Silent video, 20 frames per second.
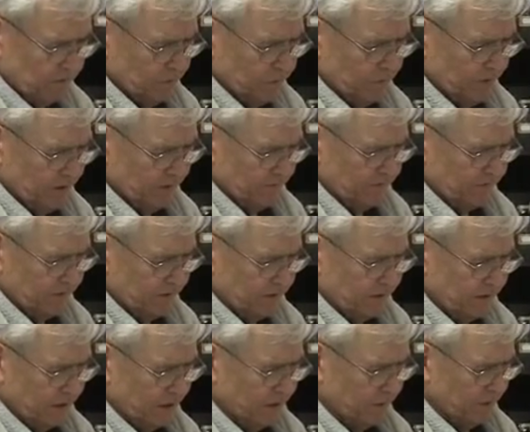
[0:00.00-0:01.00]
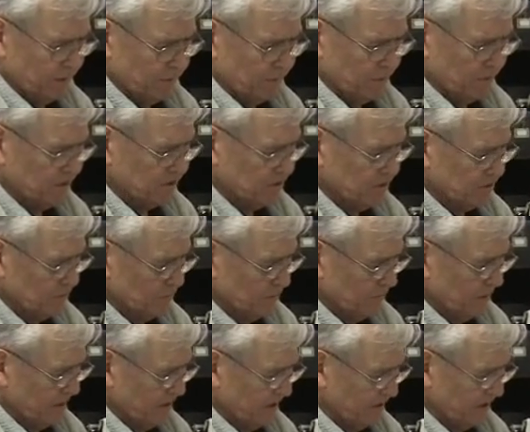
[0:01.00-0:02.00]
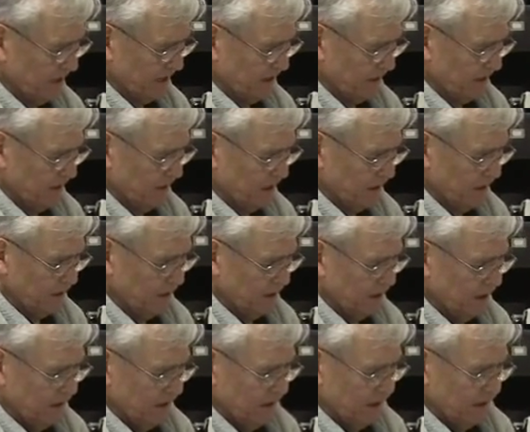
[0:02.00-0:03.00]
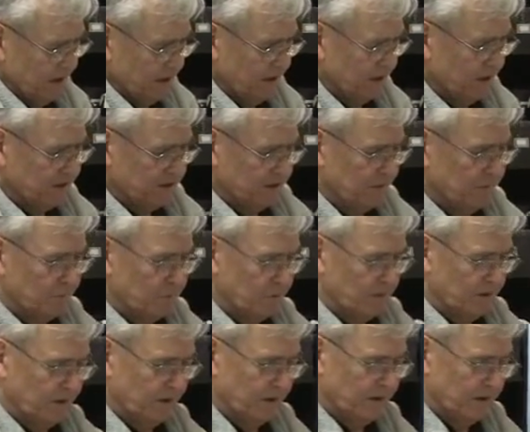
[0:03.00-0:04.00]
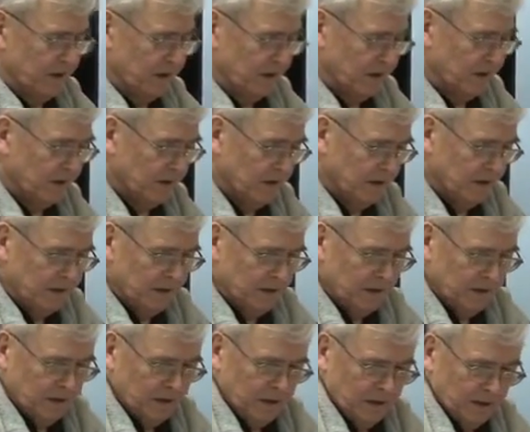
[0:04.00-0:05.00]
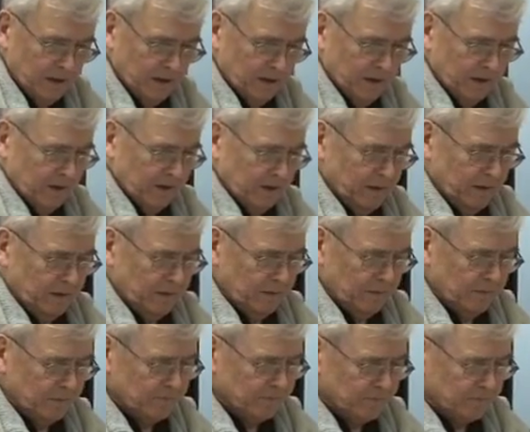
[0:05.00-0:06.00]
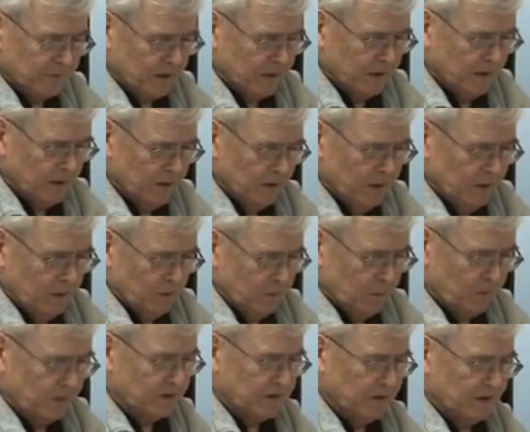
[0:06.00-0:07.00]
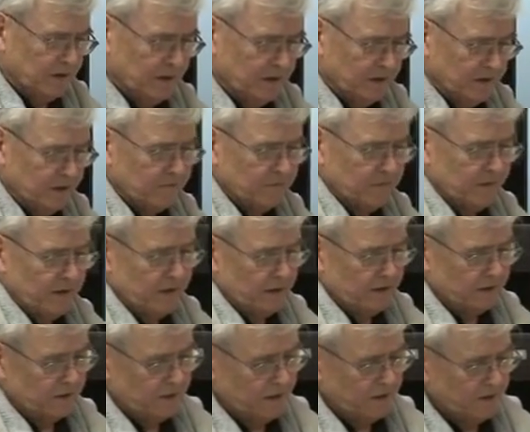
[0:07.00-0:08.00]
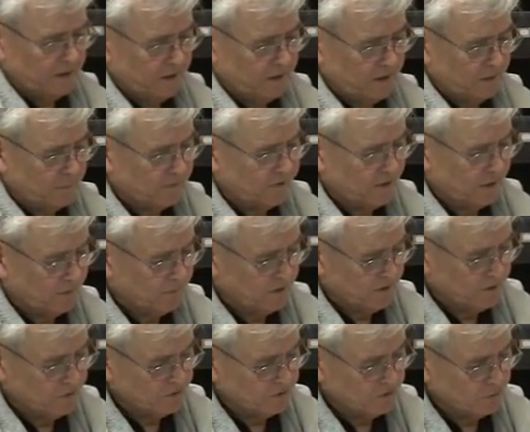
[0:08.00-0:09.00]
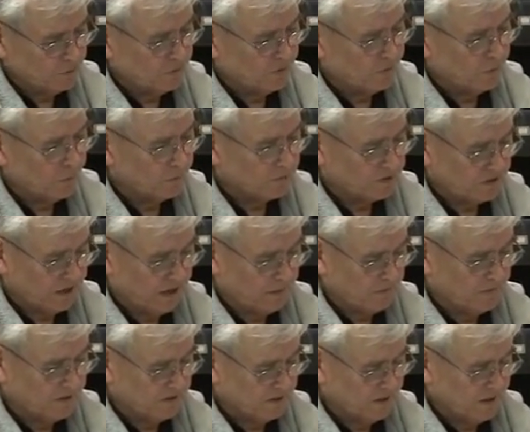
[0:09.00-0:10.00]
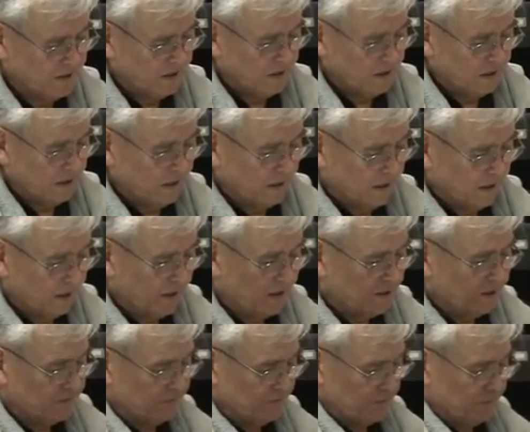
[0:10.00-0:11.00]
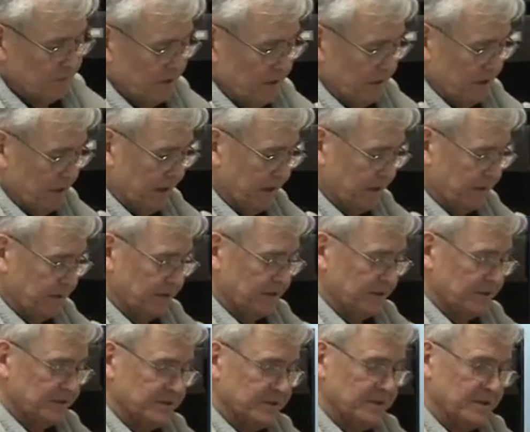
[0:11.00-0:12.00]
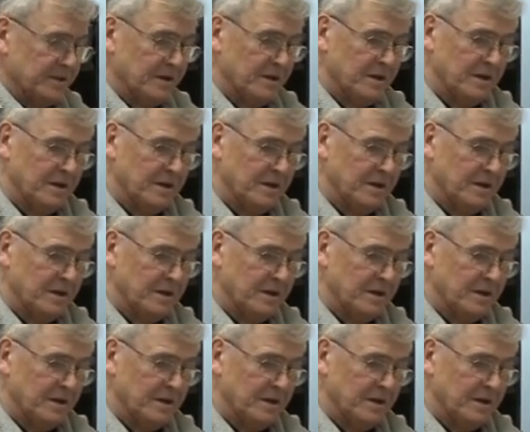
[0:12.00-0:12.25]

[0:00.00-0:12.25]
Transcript: way to figure out how many pieces you really need. And that's important. And one thing I did find out, a lot of I'm going to use the word old timers. A lot of them like this